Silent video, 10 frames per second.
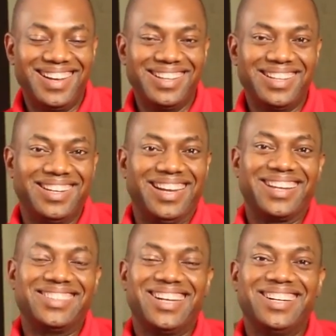Then I
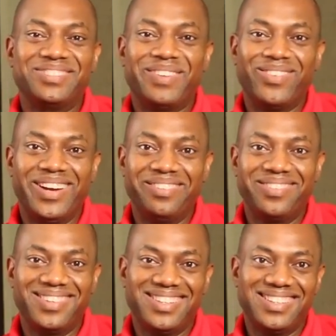can challenge my
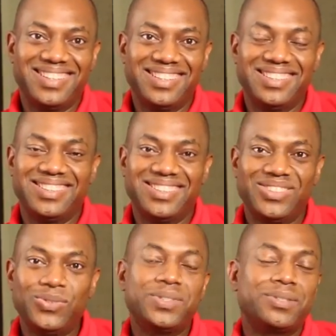wife, and
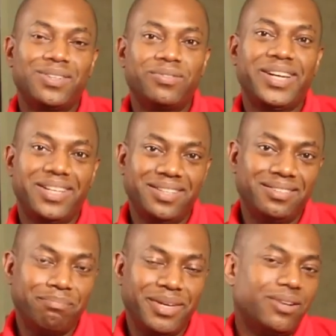who's really
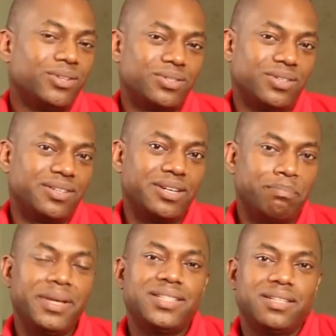made also an
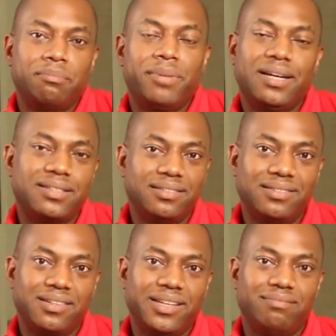amazing impact.
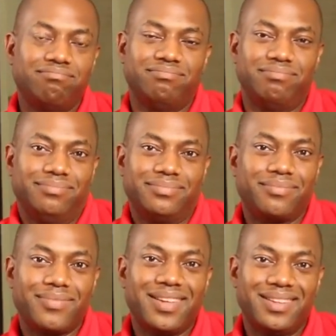Okay,
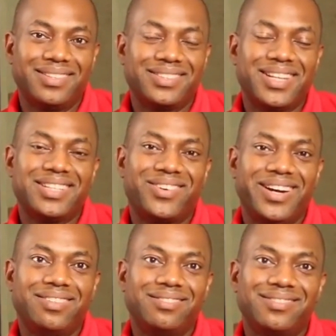so that's great.